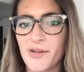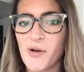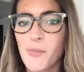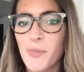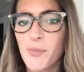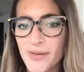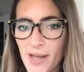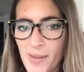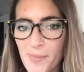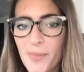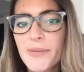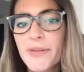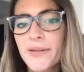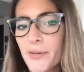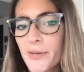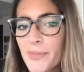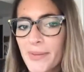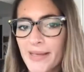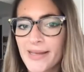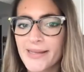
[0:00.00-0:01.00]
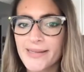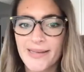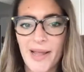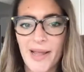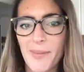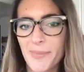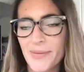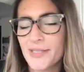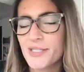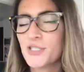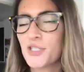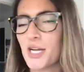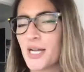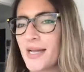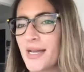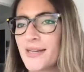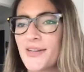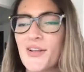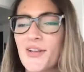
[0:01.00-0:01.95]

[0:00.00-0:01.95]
open up a little bit and not be shy.